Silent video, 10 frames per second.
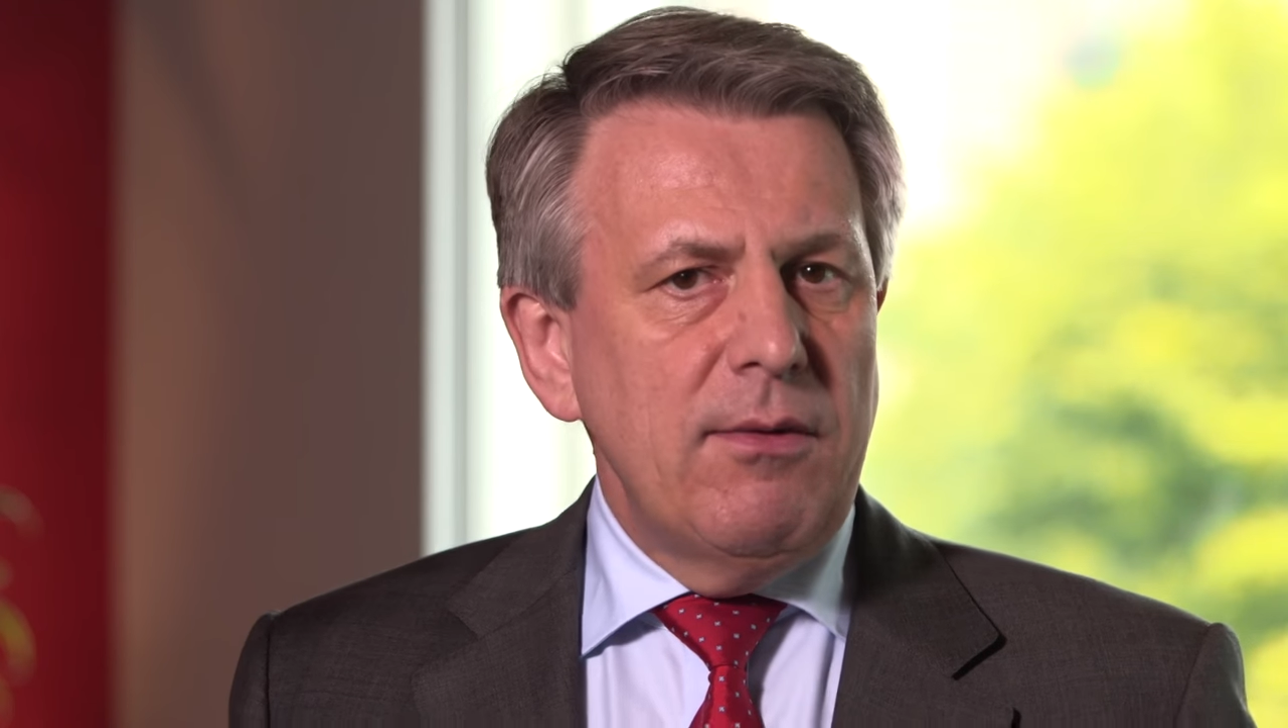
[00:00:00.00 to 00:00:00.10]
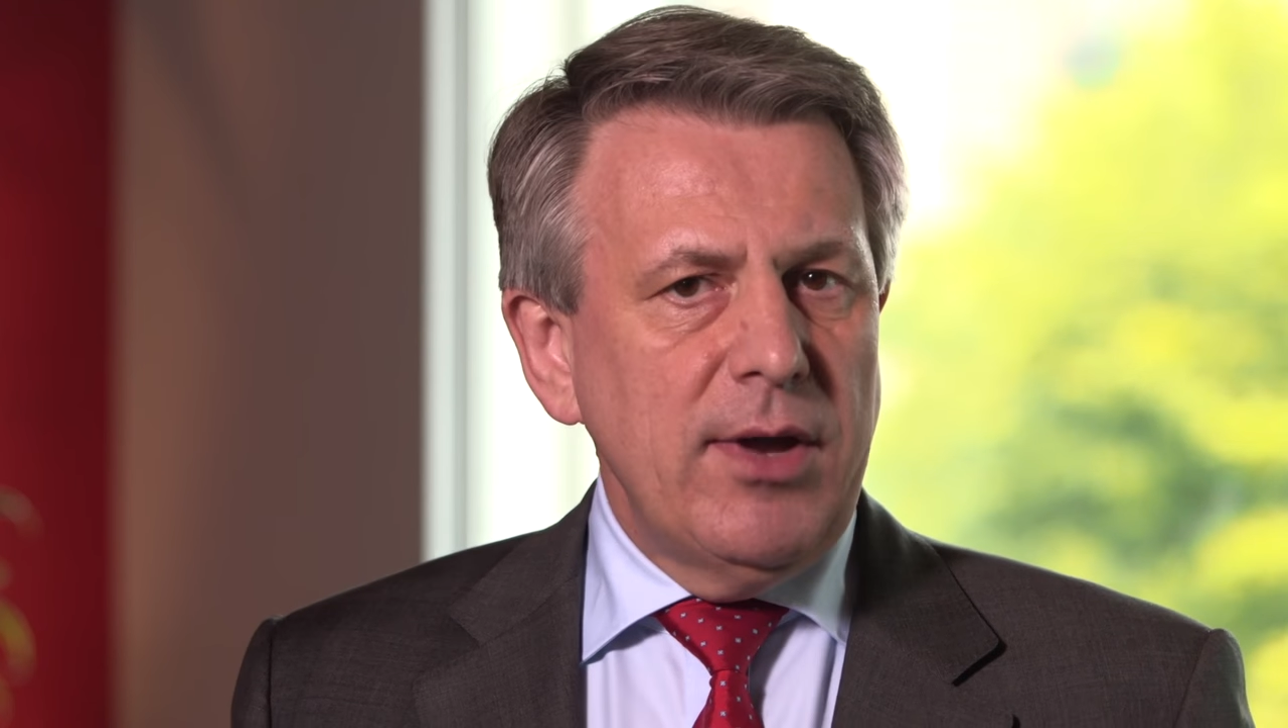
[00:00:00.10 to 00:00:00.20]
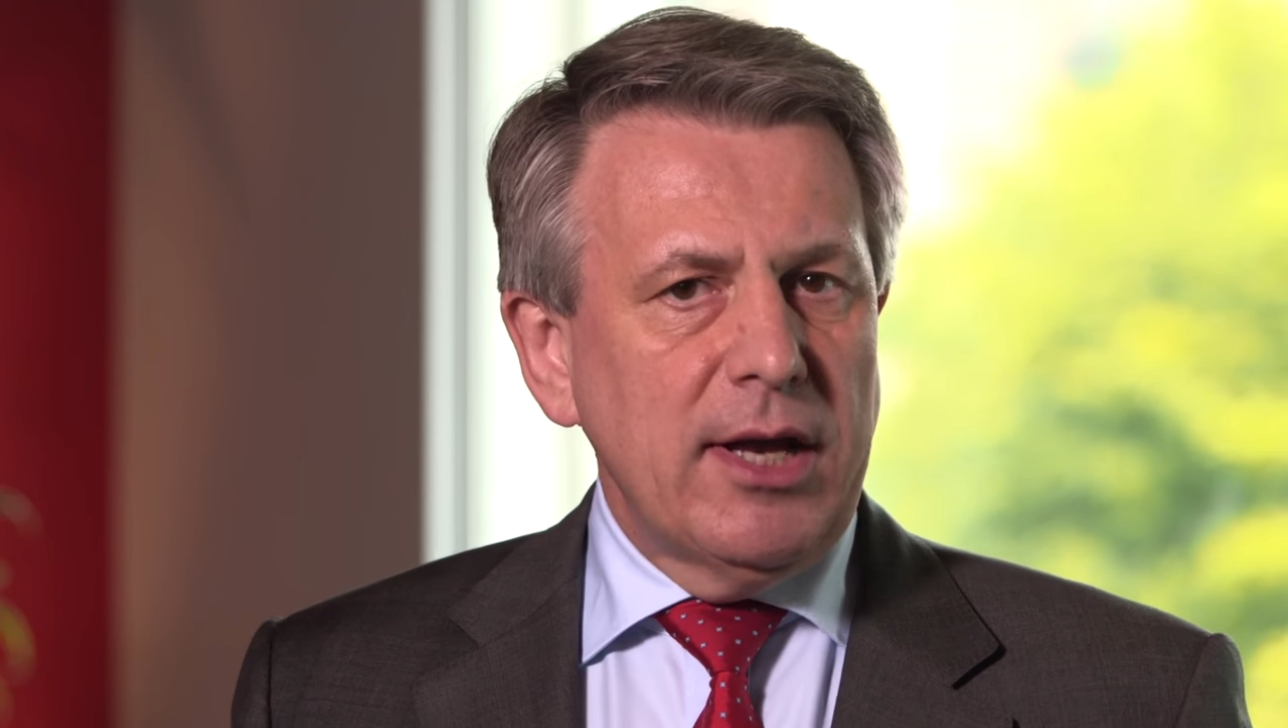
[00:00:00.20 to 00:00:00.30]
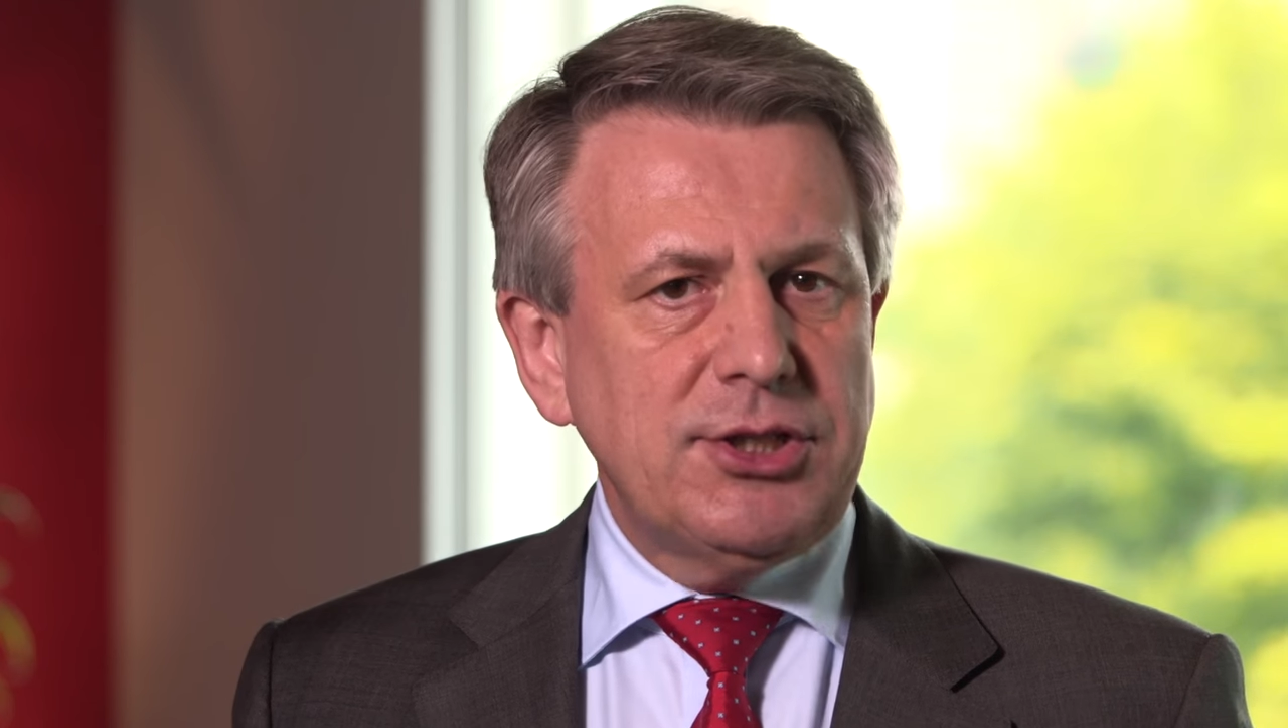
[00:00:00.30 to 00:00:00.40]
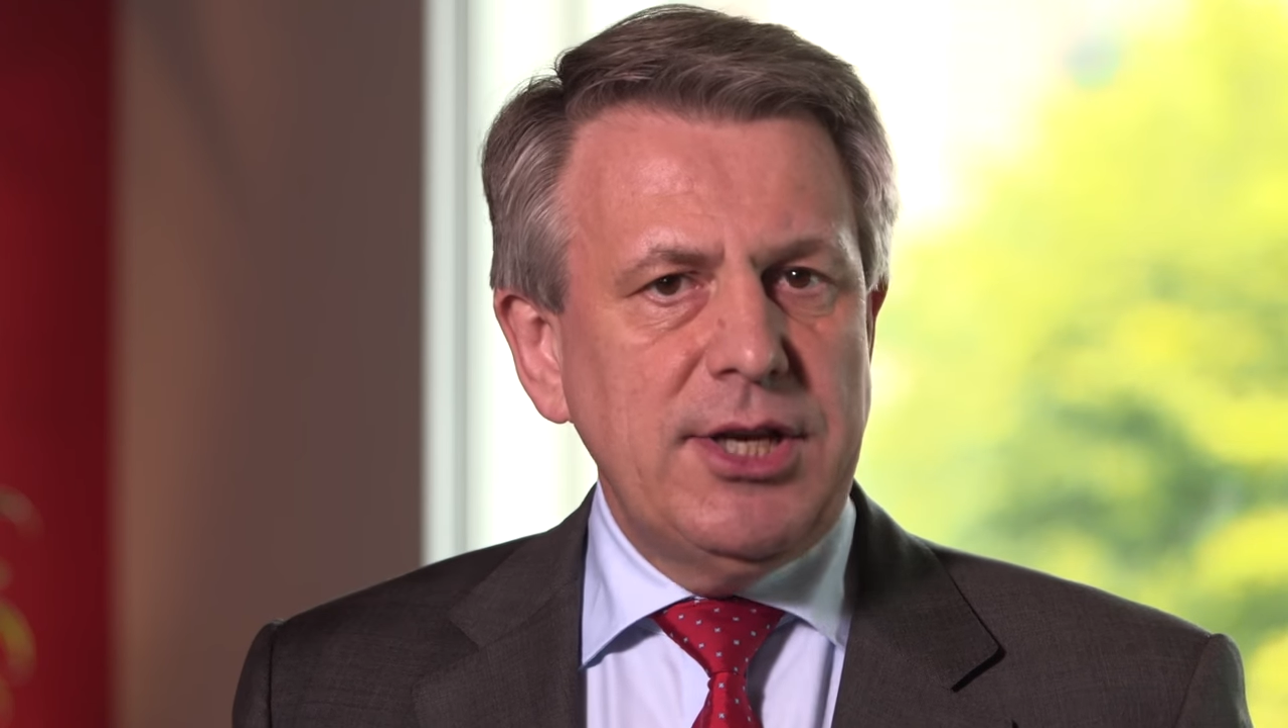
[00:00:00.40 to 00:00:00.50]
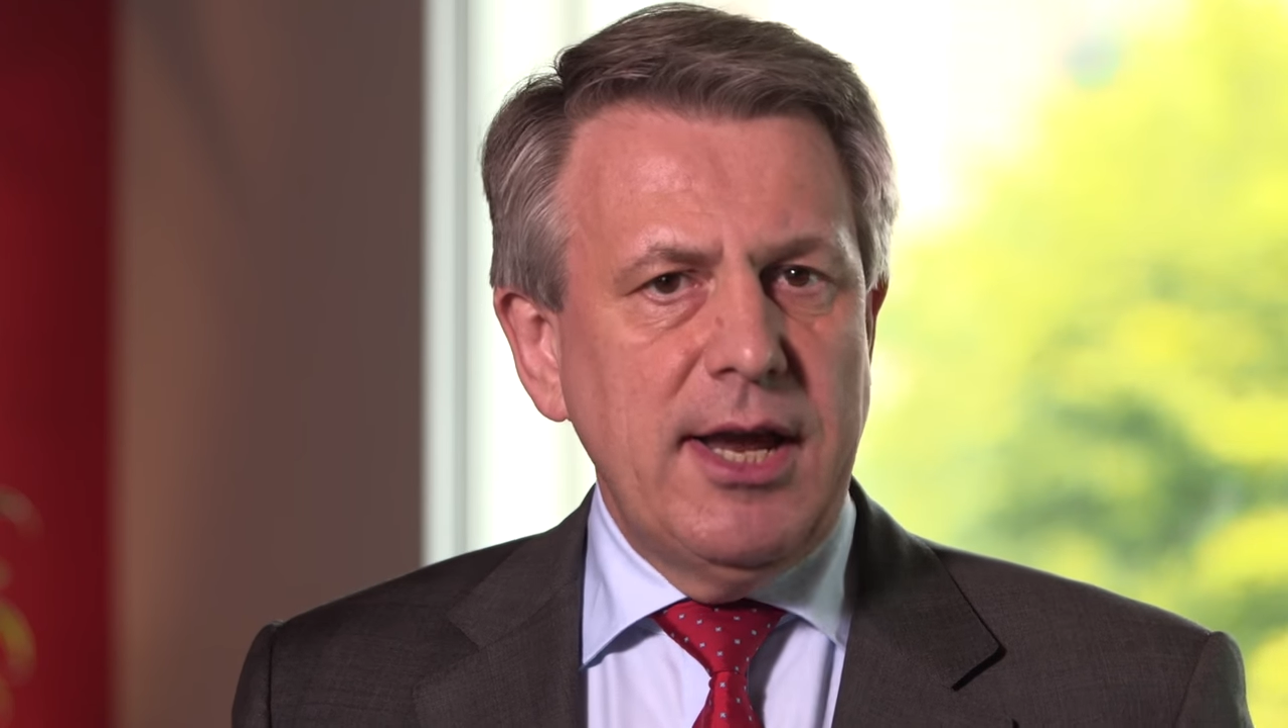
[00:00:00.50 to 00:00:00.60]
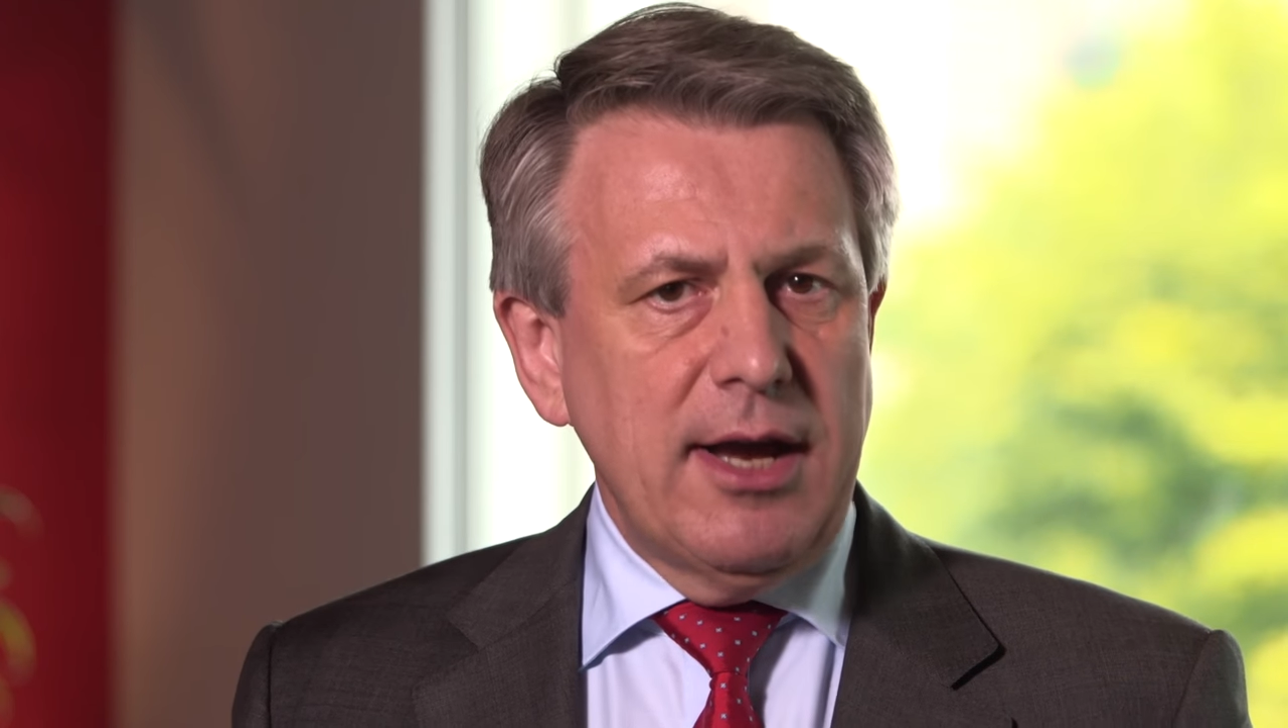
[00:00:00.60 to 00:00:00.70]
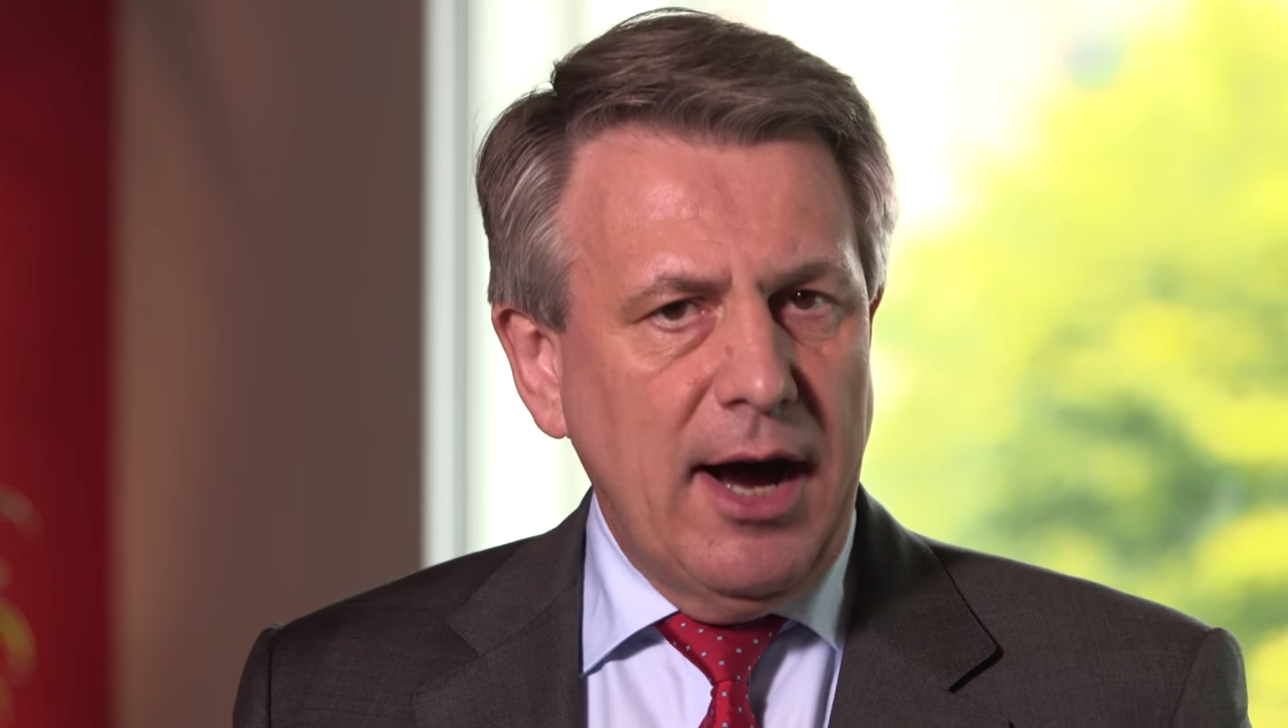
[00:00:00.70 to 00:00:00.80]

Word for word: we are seeing